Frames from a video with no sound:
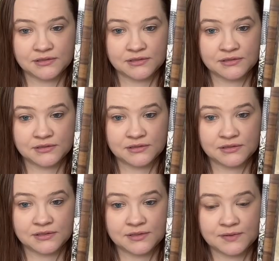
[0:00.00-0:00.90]

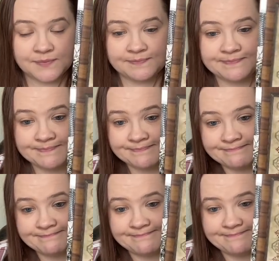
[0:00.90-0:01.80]

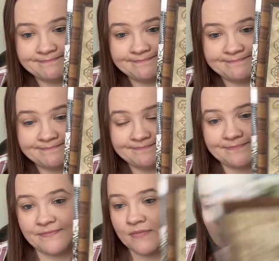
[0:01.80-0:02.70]

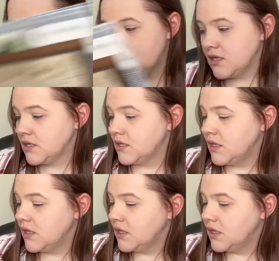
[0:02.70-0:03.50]
Nobody speaks.